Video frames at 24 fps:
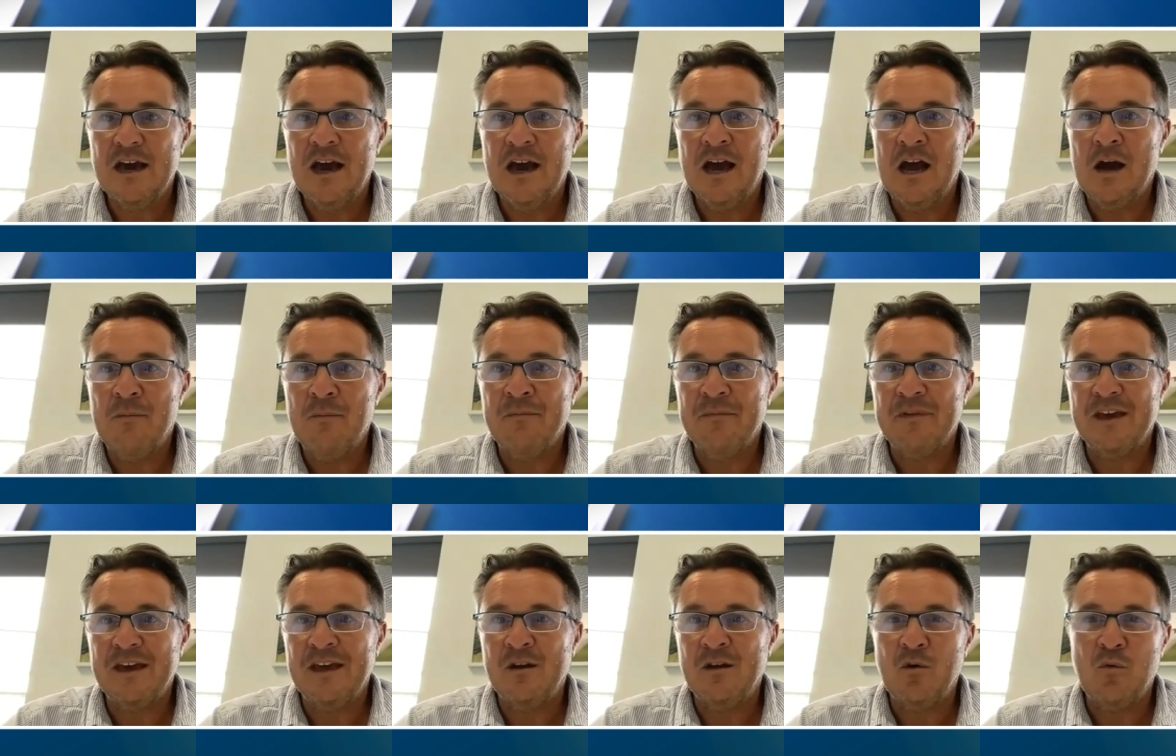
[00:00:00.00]

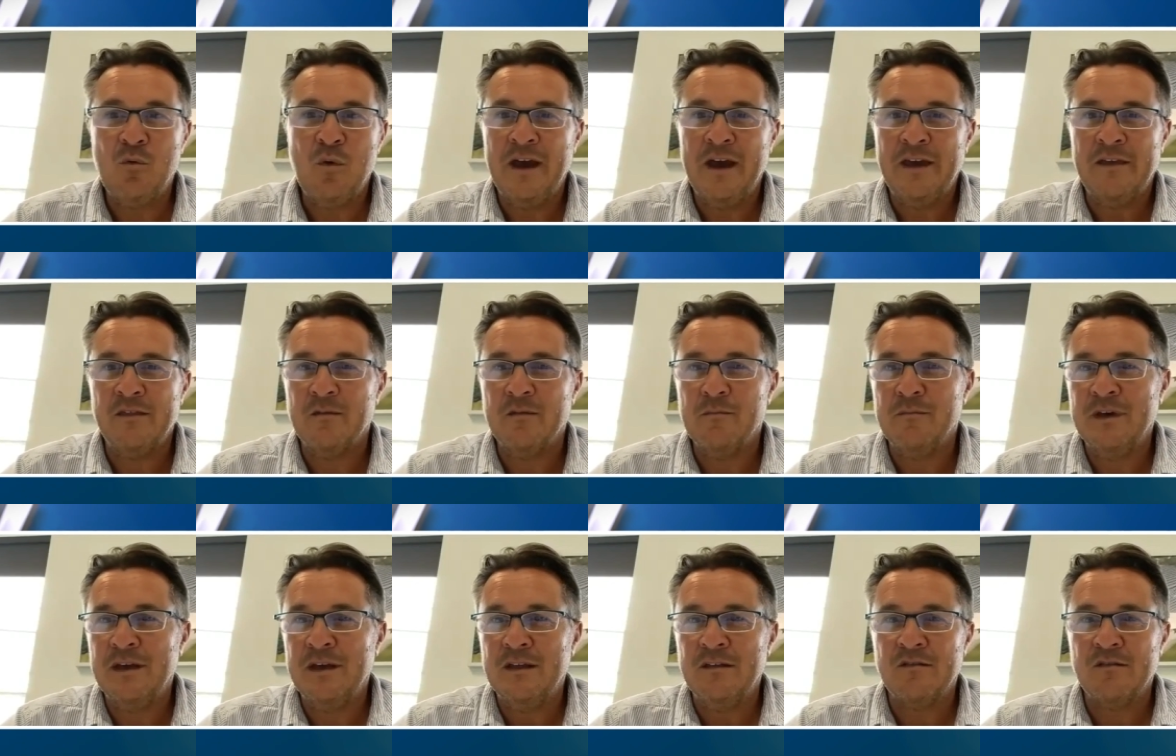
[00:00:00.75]
um, in a way
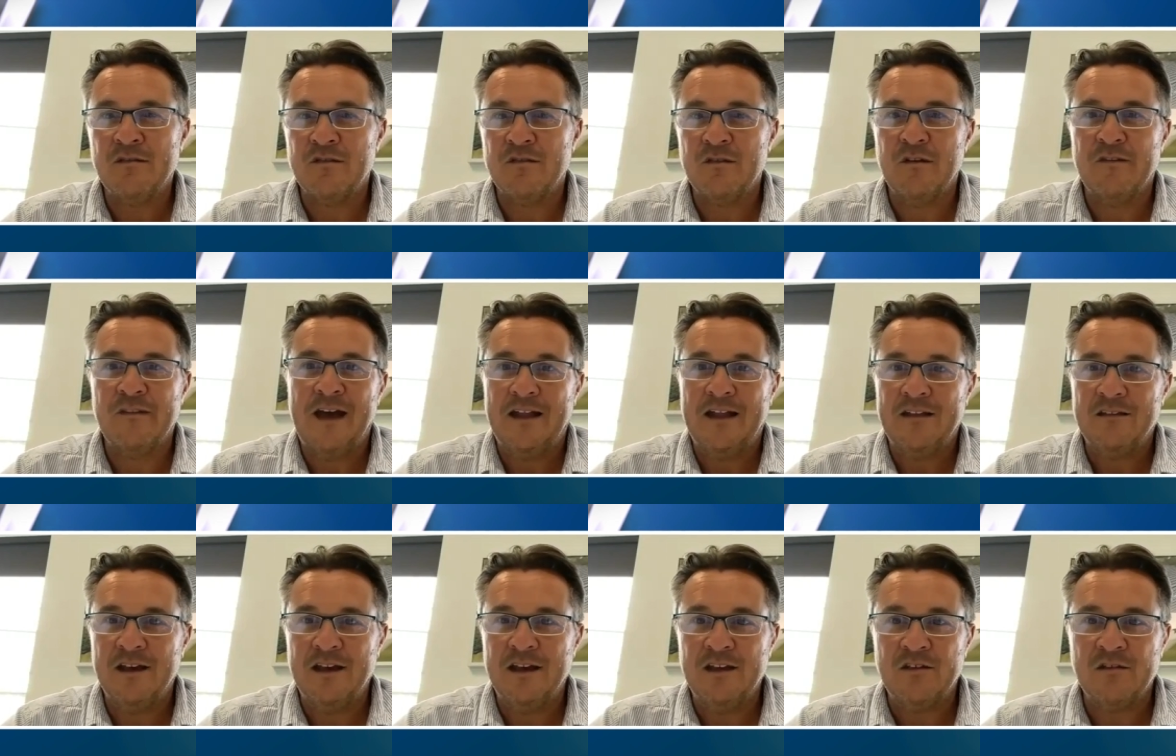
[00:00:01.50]
that means that
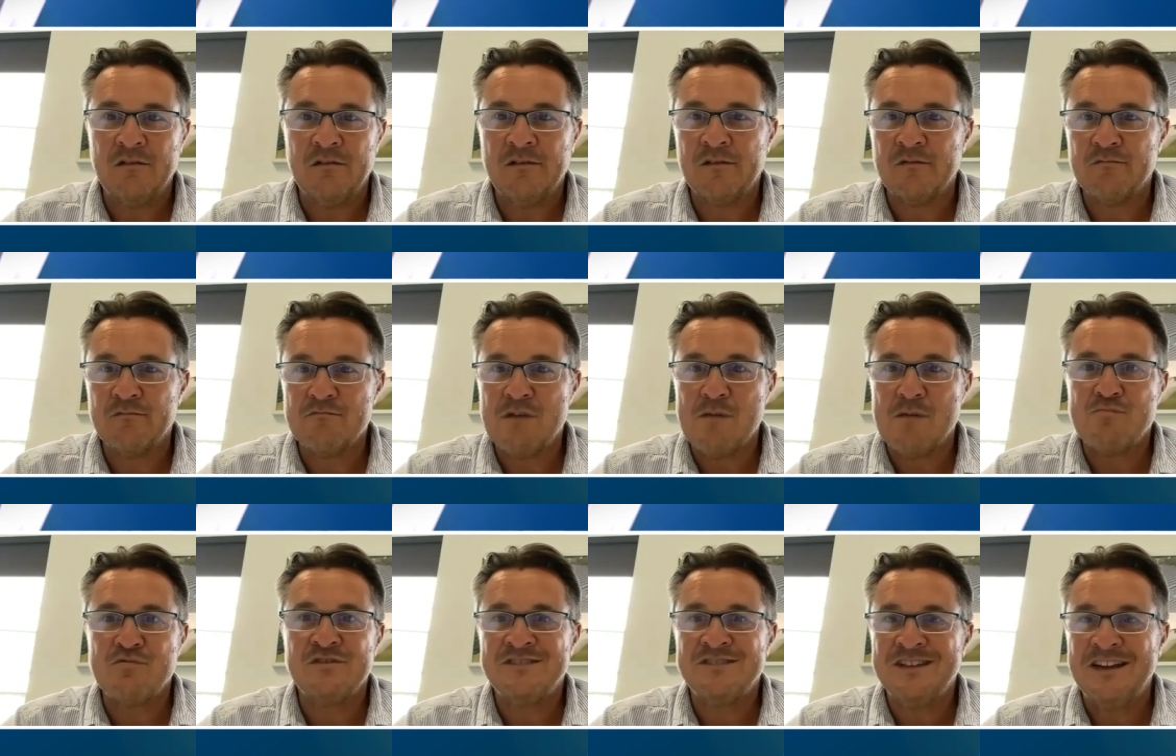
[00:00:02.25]
that data isn't
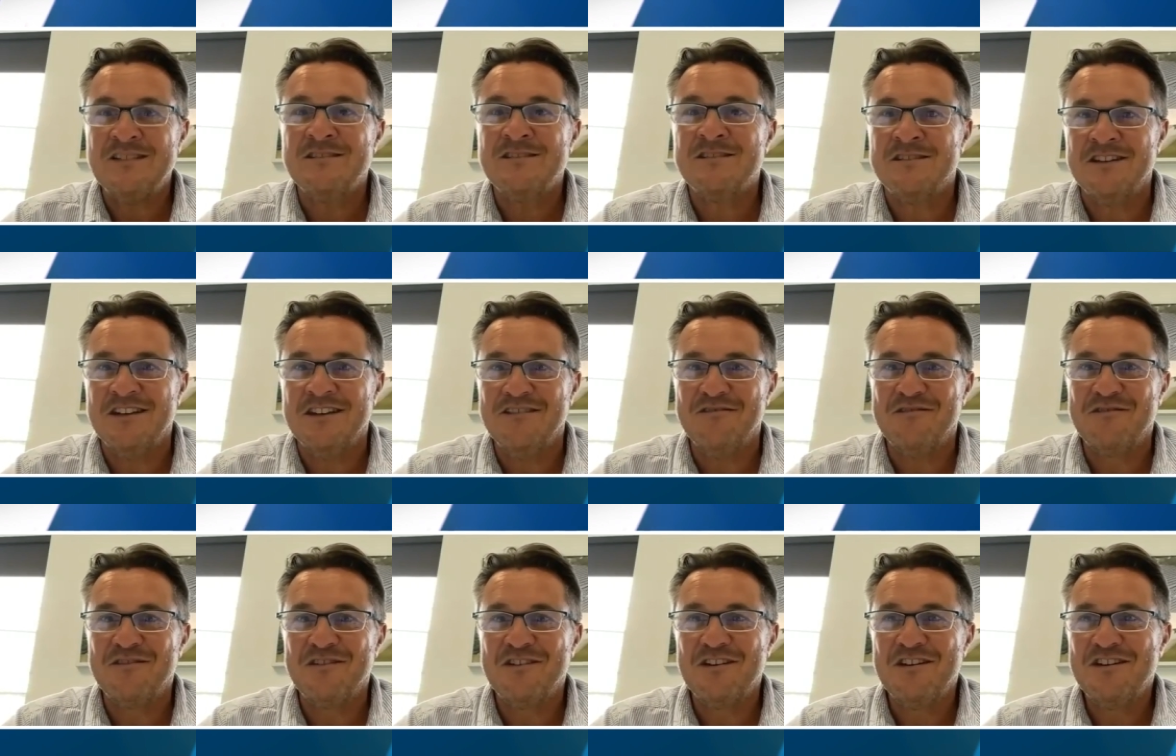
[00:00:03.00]

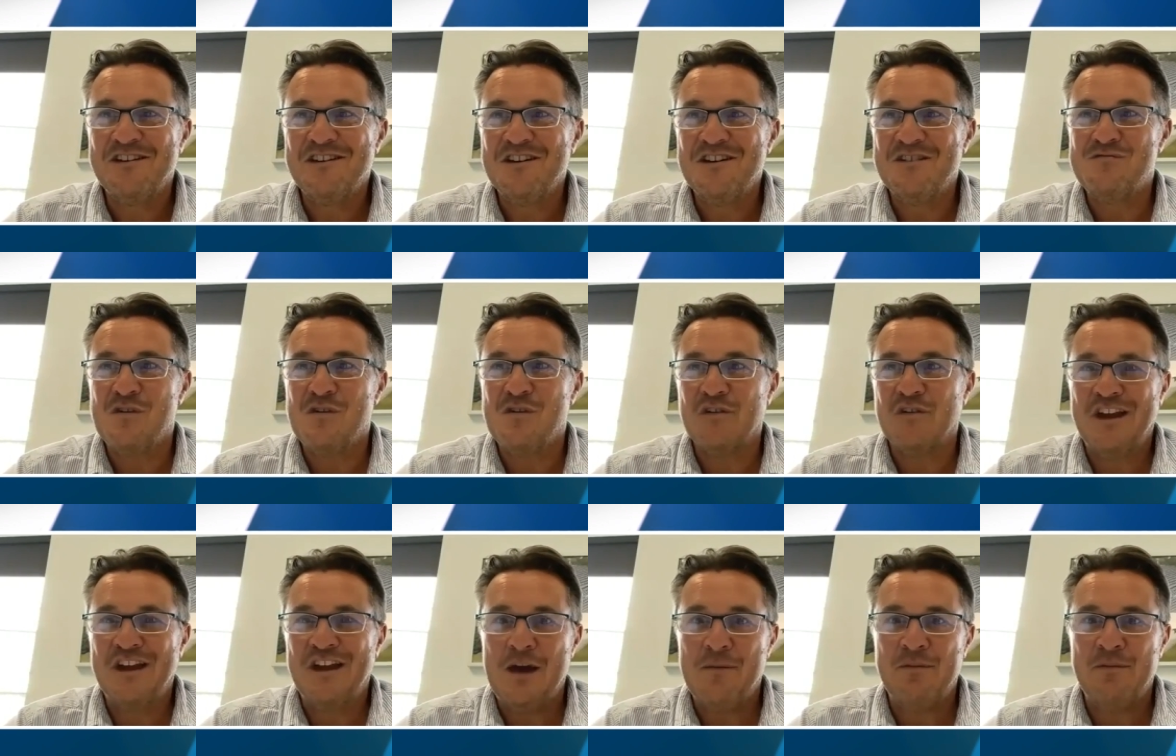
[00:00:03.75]
representative of what's
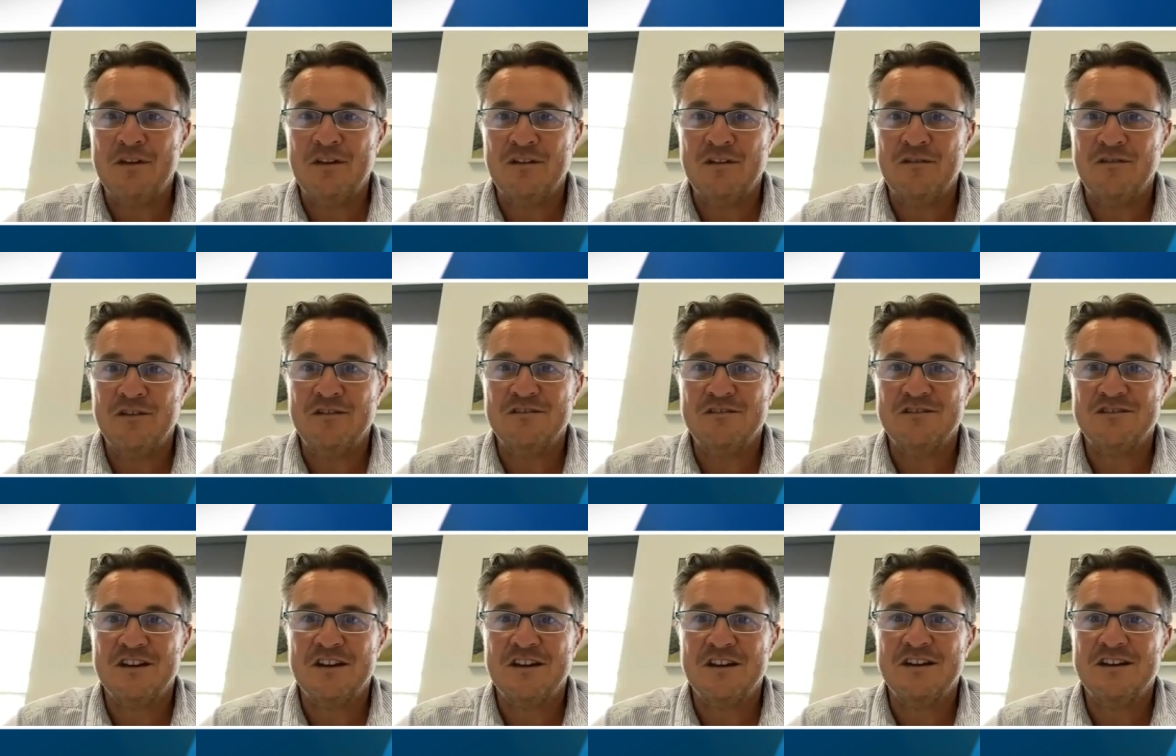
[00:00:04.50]
going to happen in the
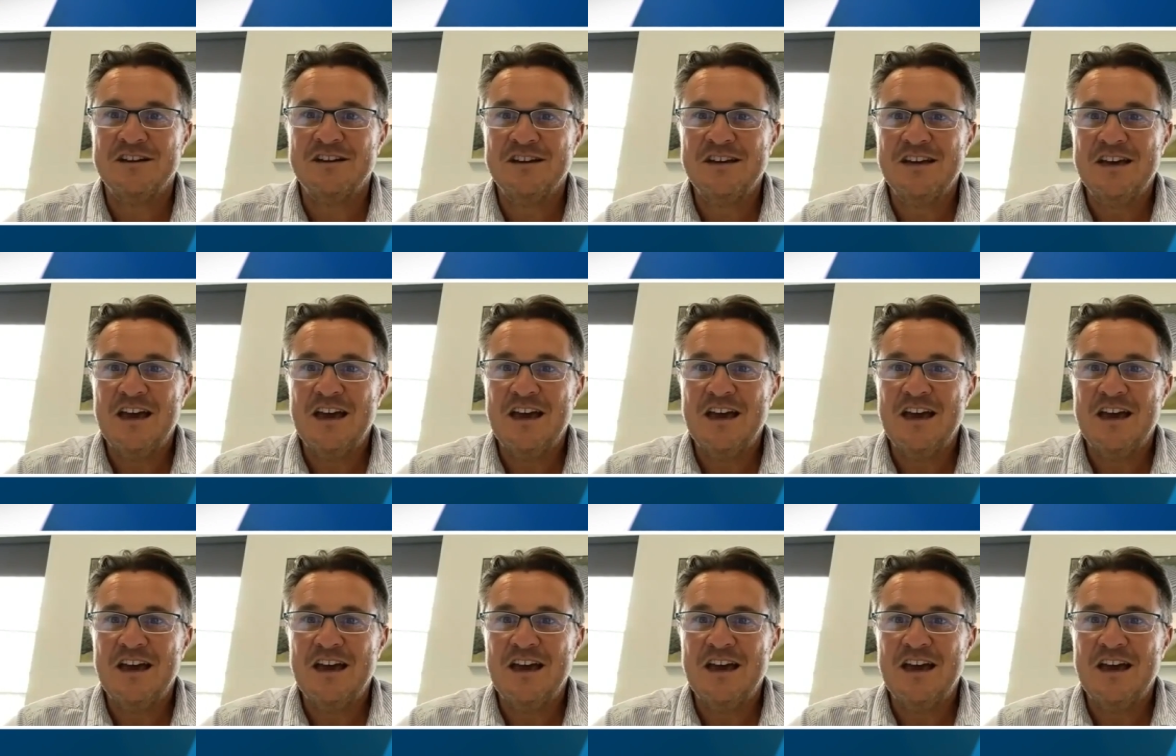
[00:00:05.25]
future.